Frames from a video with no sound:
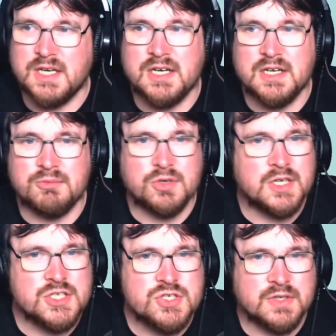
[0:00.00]
I am
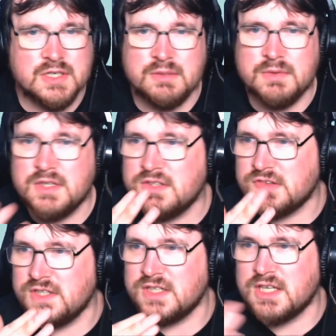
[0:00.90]
really struggling with this.
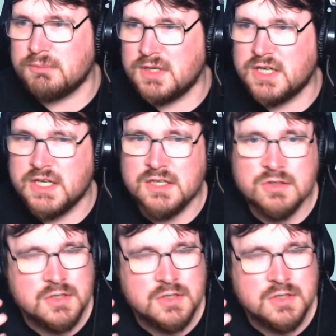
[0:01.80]
Can you give me a hand?